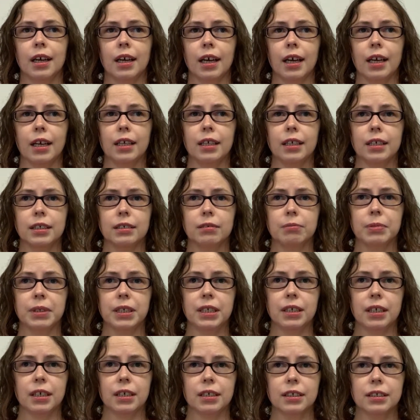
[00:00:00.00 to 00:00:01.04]
And
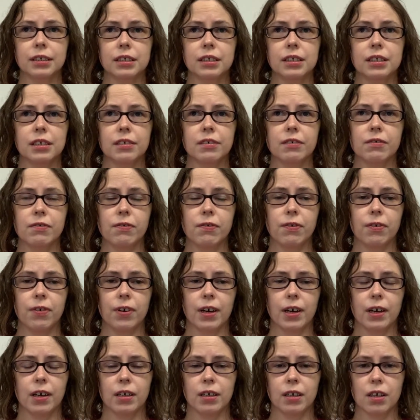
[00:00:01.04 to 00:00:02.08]
because of
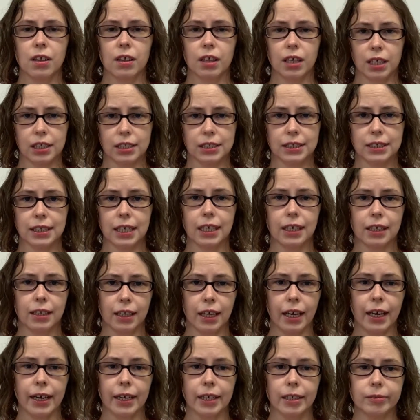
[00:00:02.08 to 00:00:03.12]
things like
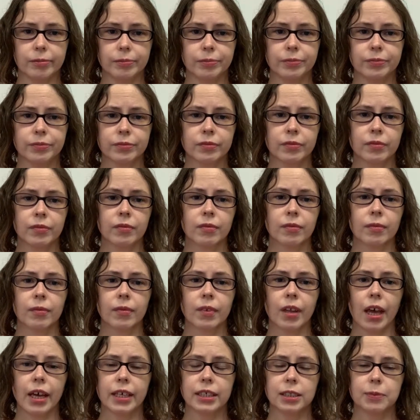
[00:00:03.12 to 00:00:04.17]
that,
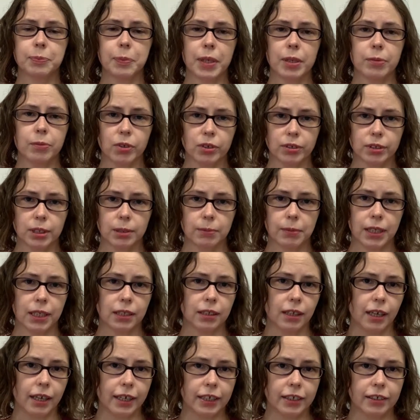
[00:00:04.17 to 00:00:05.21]
I spent most of my
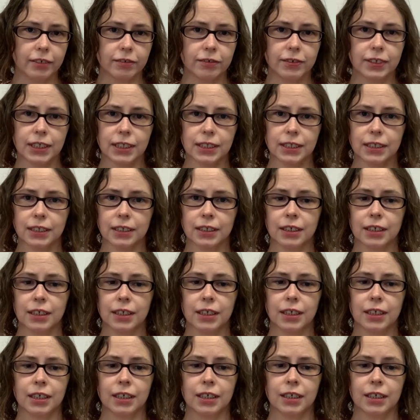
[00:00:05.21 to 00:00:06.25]
life just
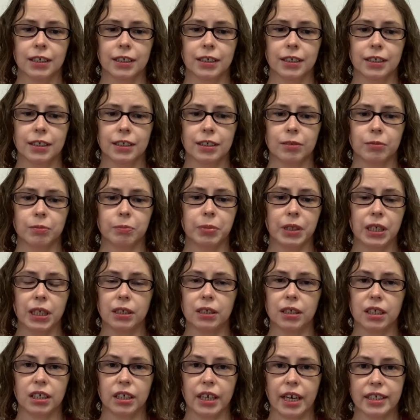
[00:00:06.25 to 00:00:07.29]
being
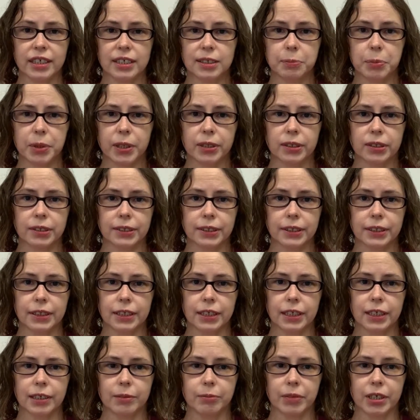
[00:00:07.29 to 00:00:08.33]
the yes person
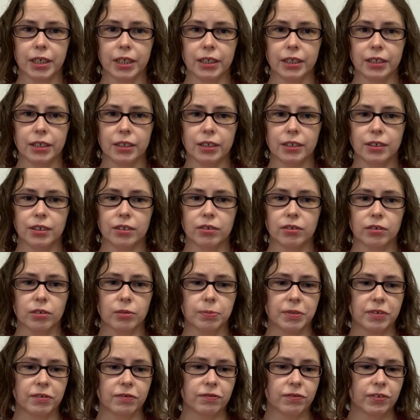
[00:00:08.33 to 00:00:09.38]
in my
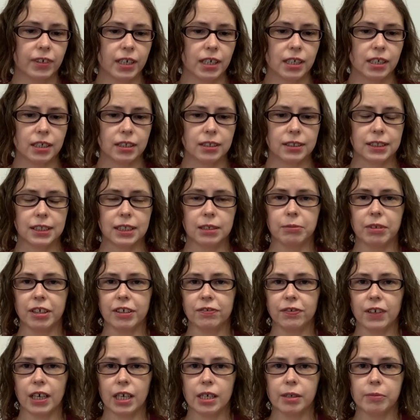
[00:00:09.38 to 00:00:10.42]
group of friends, in my
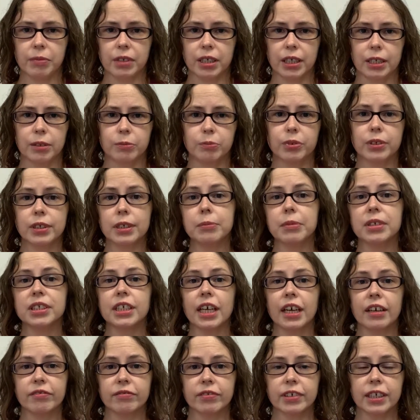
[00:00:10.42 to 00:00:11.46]
family, and pretty much
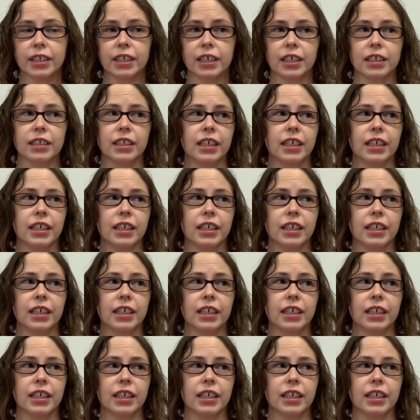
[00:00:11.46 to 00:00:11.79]
everything.